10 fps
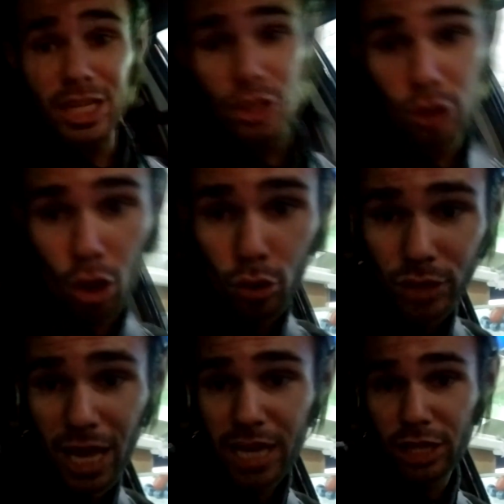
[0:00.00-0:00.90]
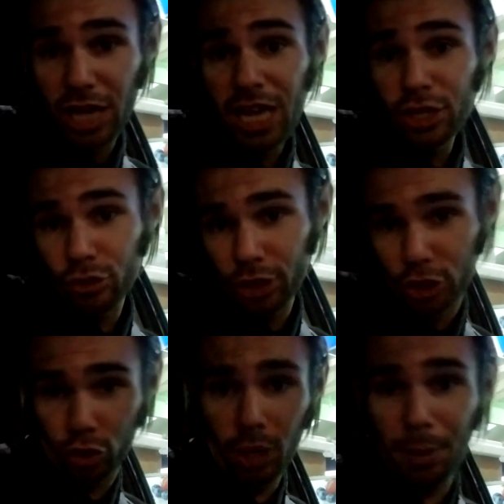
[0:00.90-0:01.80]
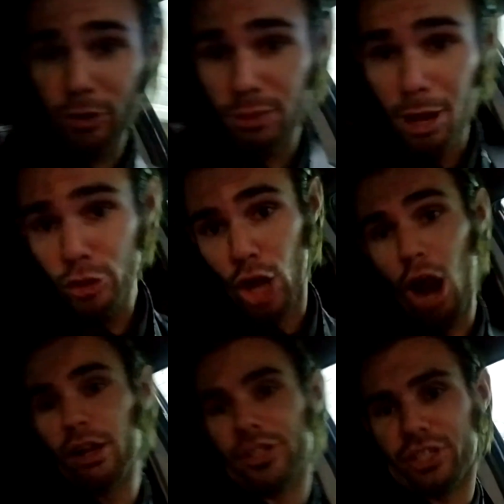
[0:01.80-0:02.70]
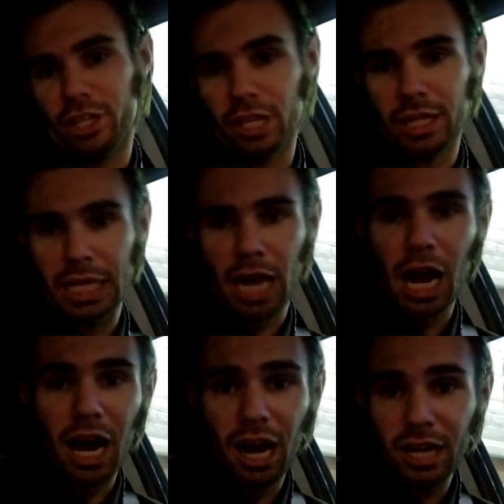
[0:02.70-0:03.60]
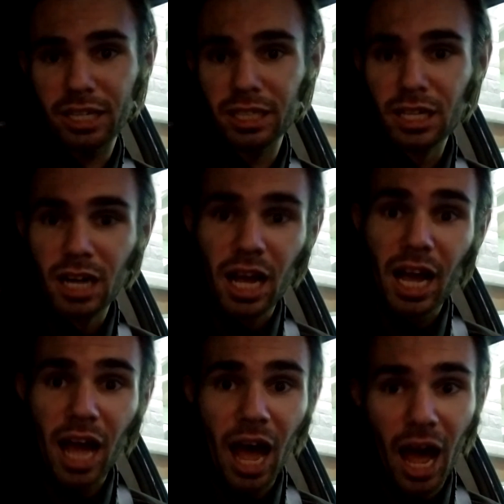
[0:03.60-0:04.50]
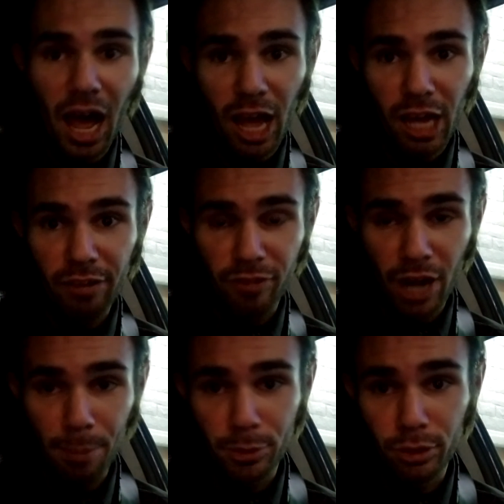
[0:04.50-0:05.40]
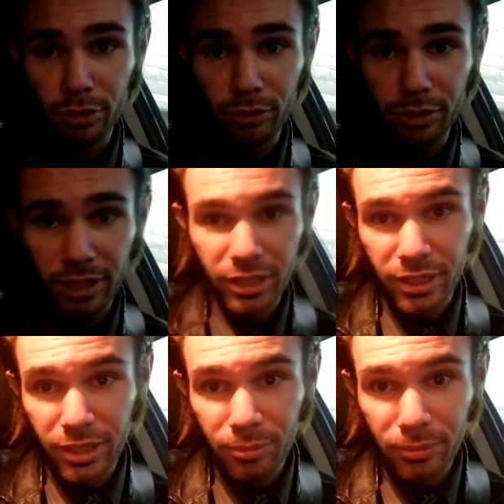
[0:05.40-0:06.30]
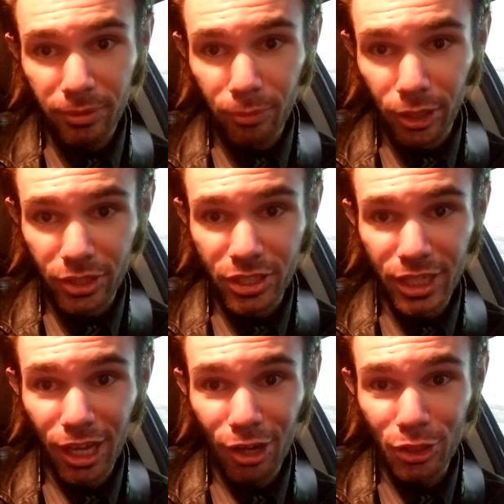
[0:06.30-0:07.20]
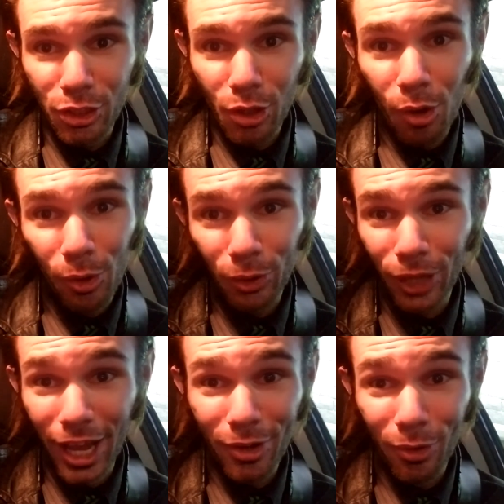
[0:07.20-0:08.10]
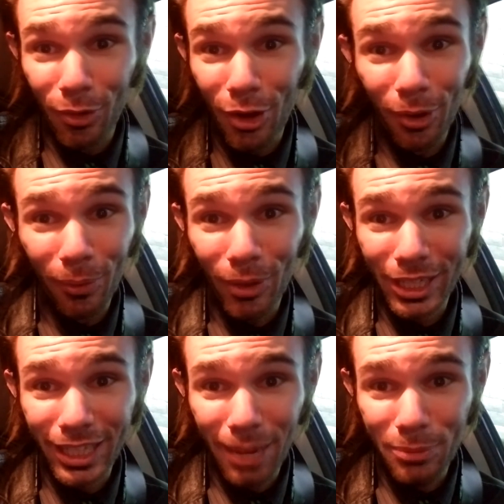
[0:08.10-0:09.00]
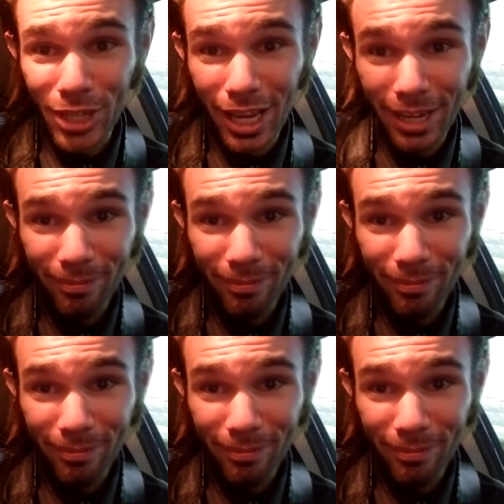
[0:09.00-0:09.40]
to go take a dangerous trip out to Mount Charleston in the dark. Have Neptune mercy on soul. I don't know what I'm saying.